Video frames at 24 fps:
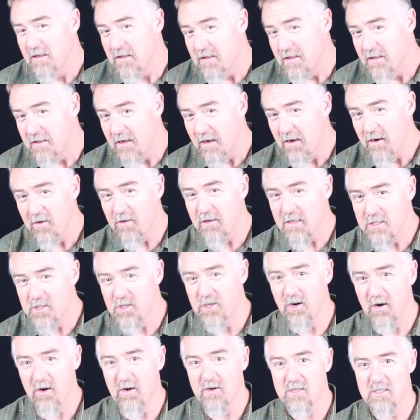the early
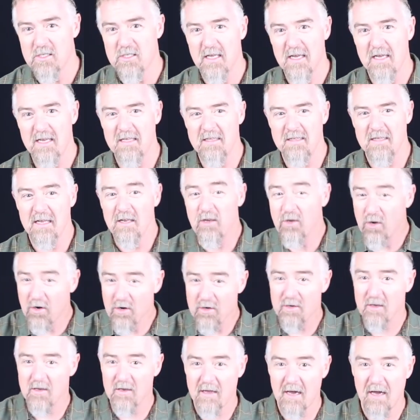church they, they
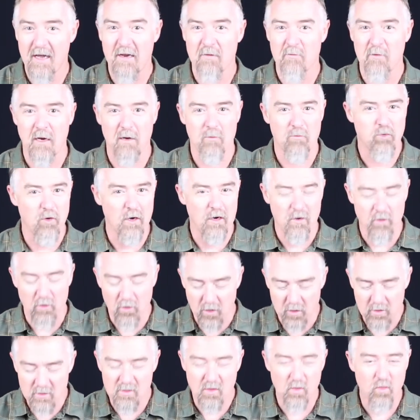learned a lot about prayer
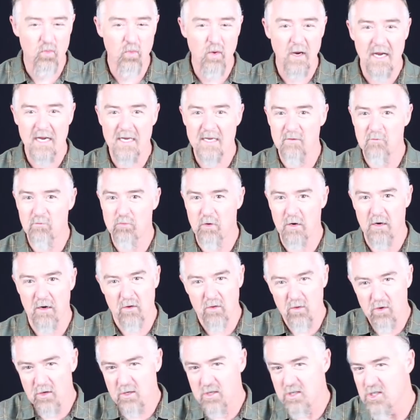learned to wait in prayer
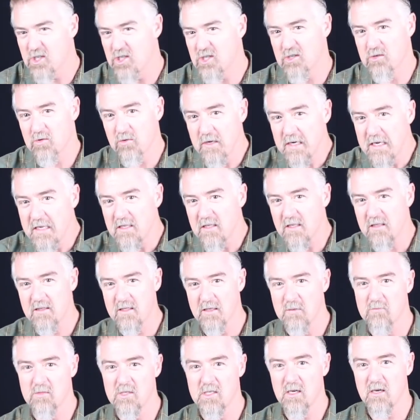learned to strengthen
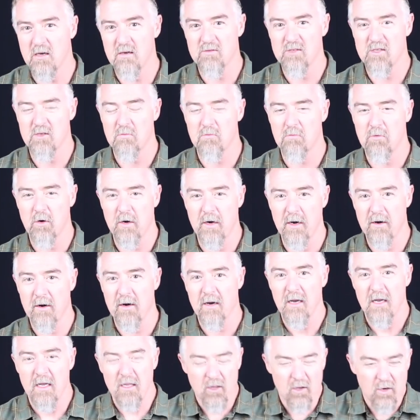themselves in prayer
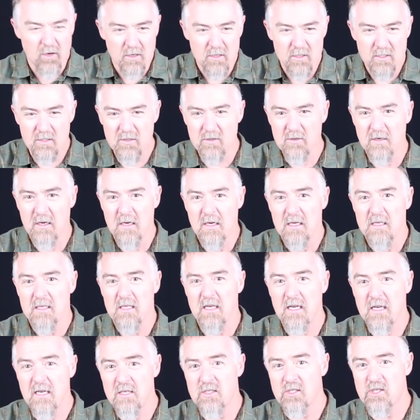learned to
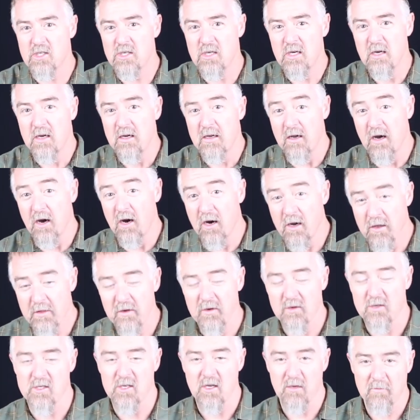teach
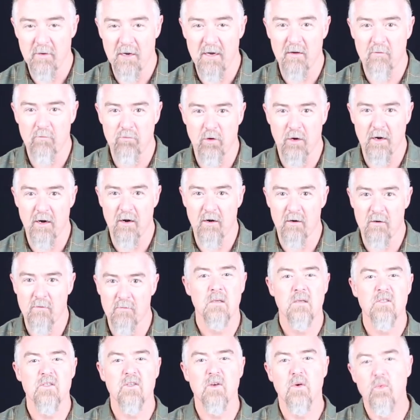others about prayer
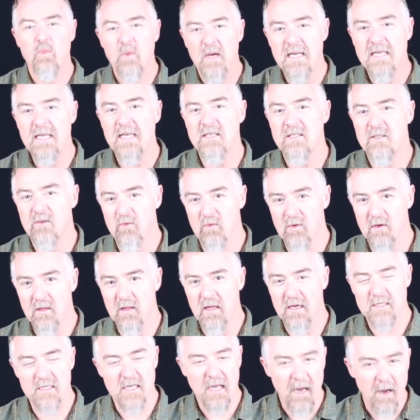so we need to
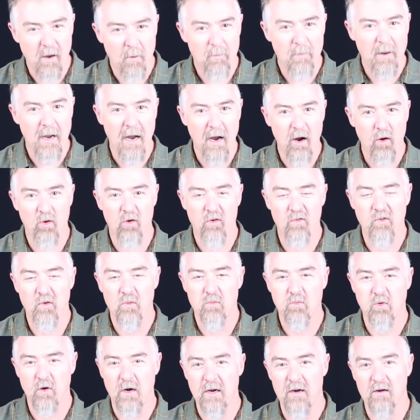realize how powerful
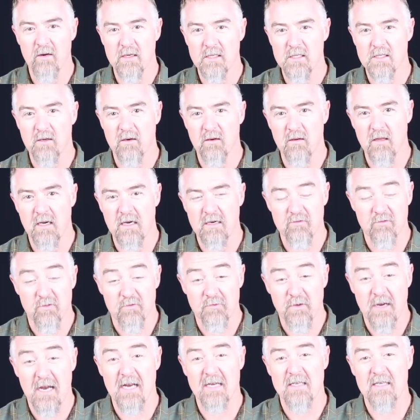prayer is in our life in
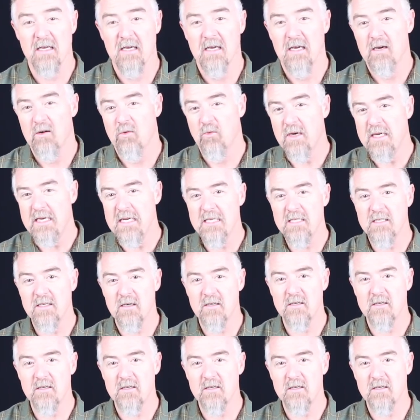fact we need to